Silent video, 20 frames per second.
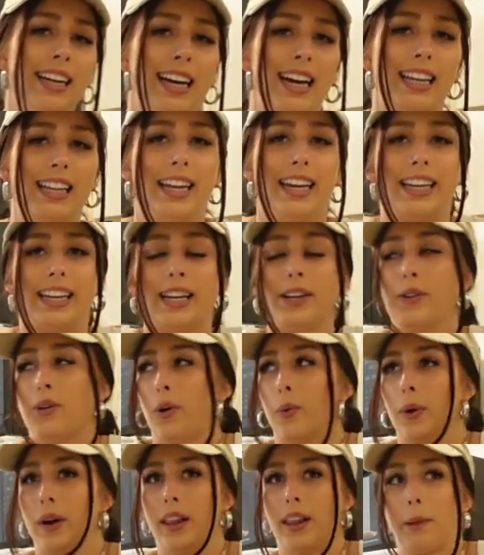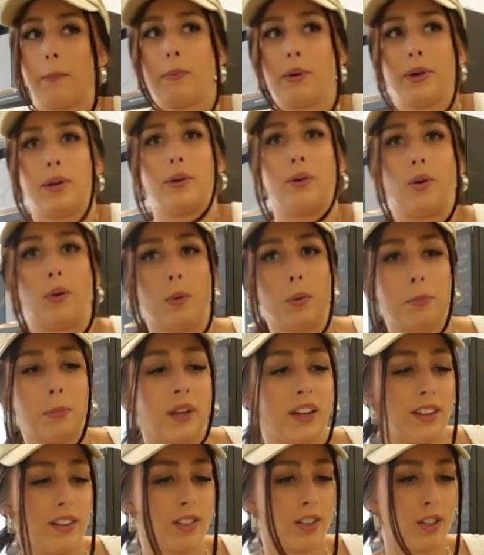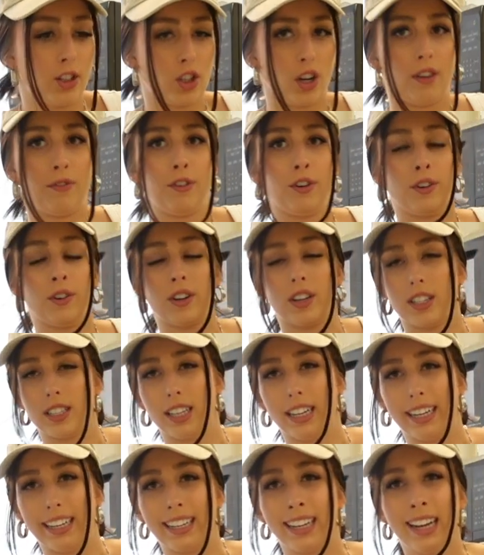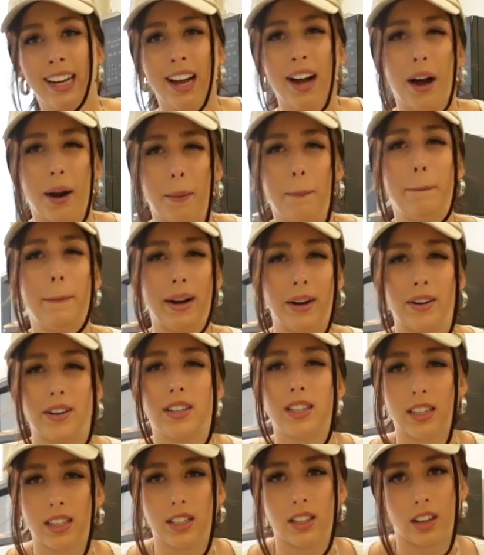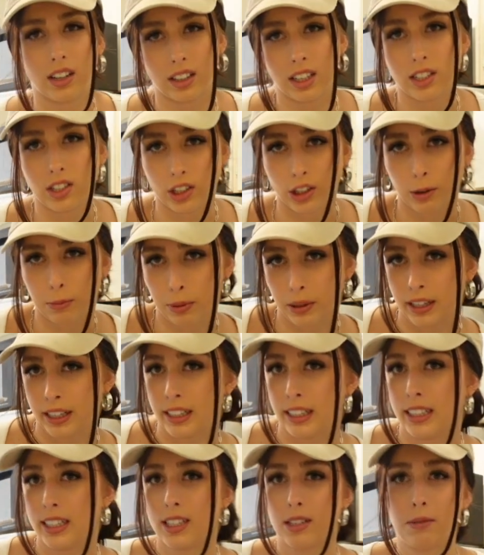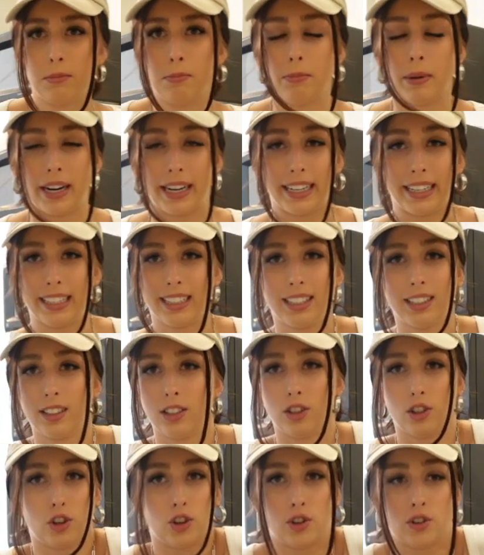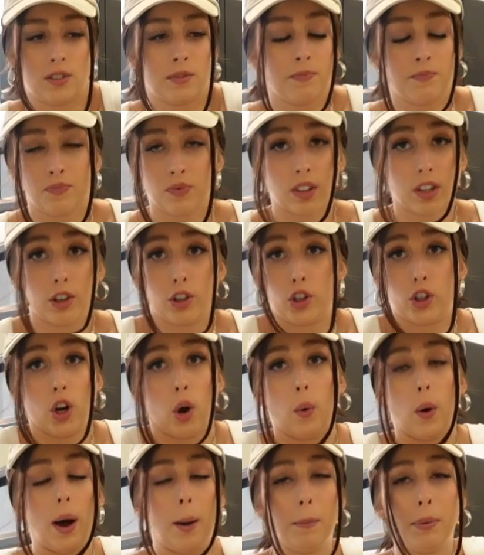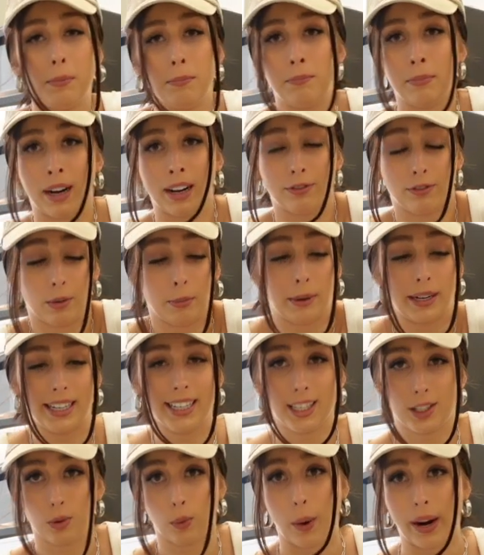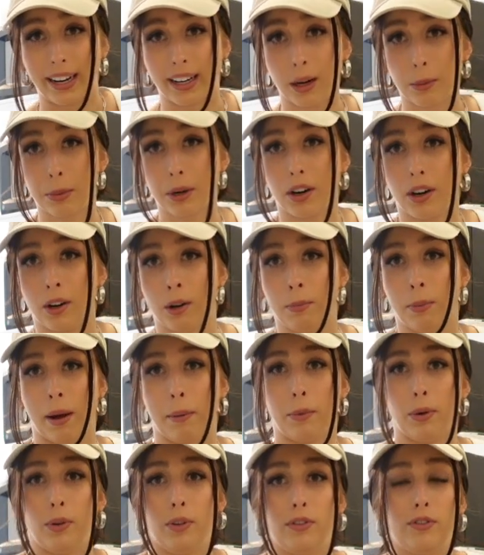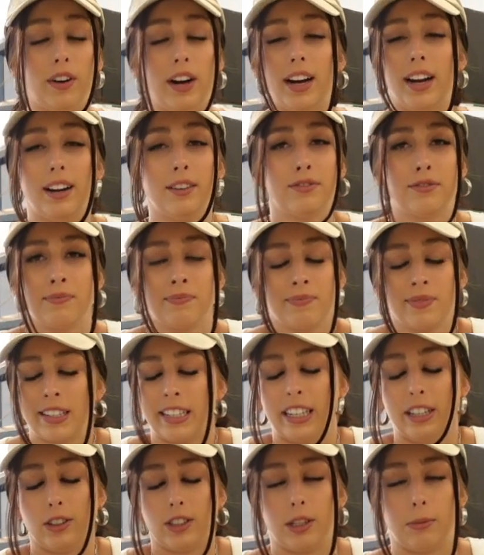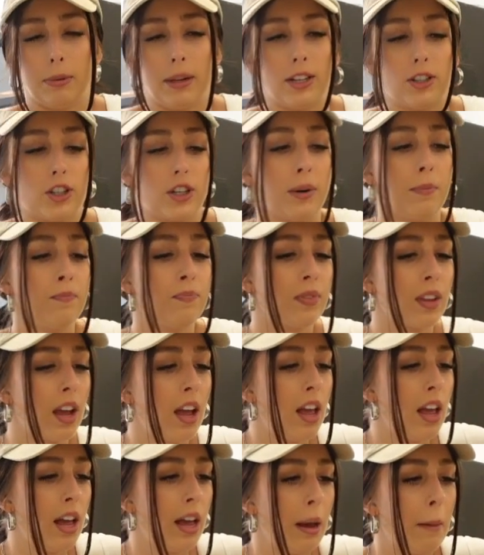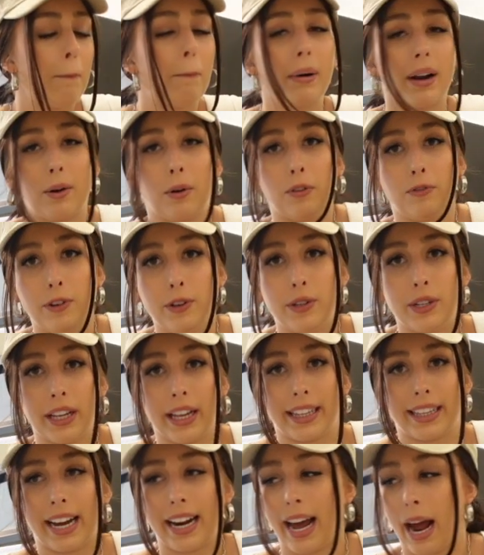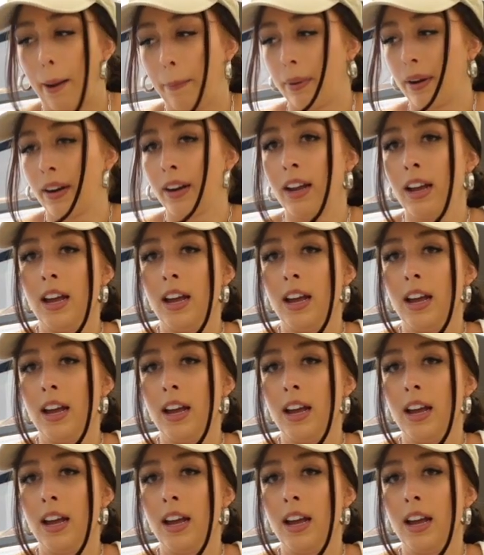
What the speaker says: And like you don't want to like put your normal playlist on shuffle because like an embarrassing song that's on your playlist might show up. For me, it's Wake Up Call by Maroon 5. Guilty pleasure. But I refuse to let that happen.